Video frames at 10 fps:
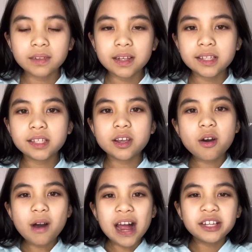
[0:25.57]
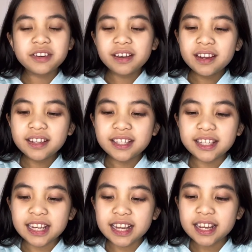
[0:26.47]
So as you can
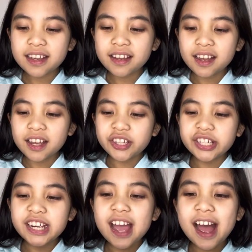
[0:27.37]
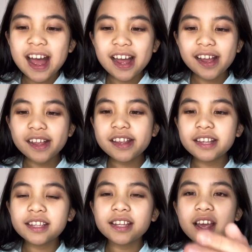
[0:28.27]
see, she
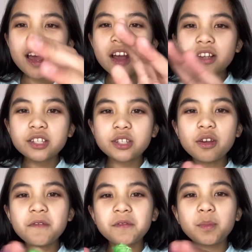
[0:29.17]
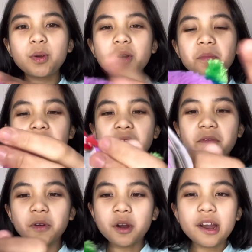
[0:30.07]
has soft purple
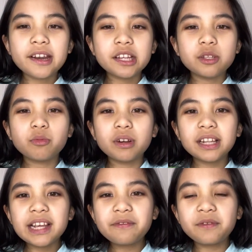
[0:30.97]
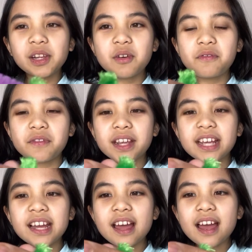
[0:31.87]
fur and it's really
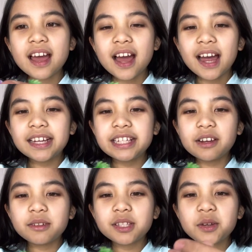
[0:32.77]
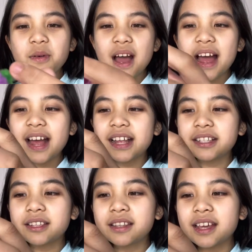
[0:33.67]
fluffy, and she also has
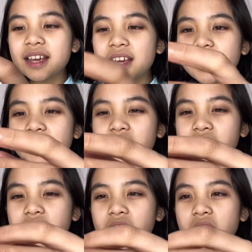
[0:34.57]
this